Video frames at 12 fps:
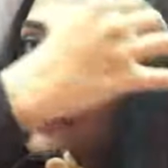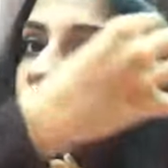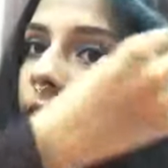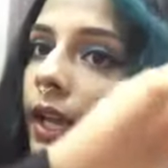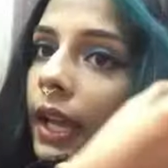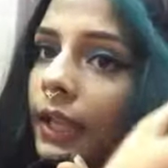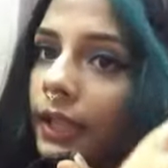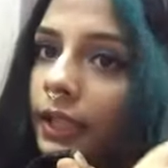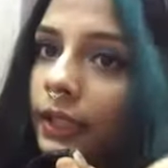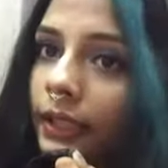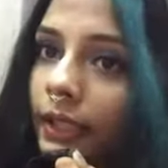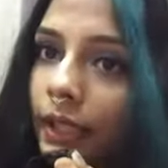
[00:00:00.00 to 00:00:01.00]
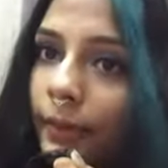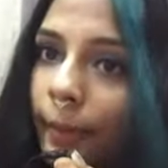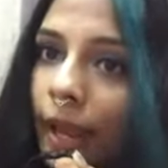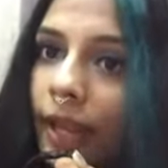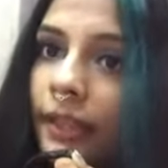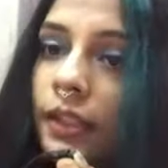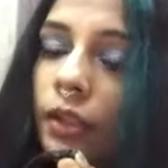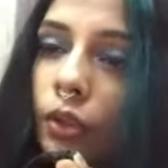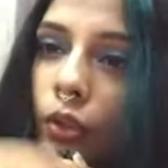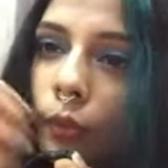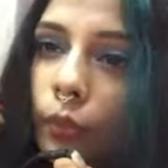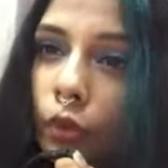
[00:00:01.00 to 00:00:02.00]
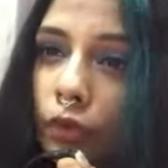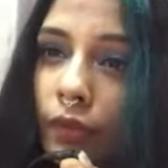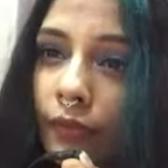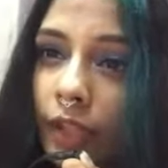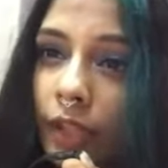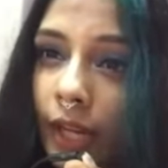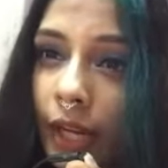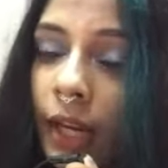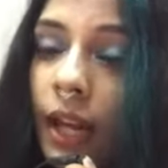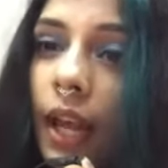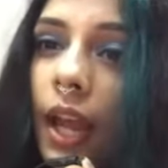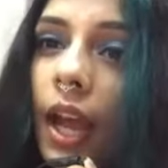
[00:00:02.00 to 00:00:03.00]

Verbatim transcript: when I colored these bangs, it took most of the day,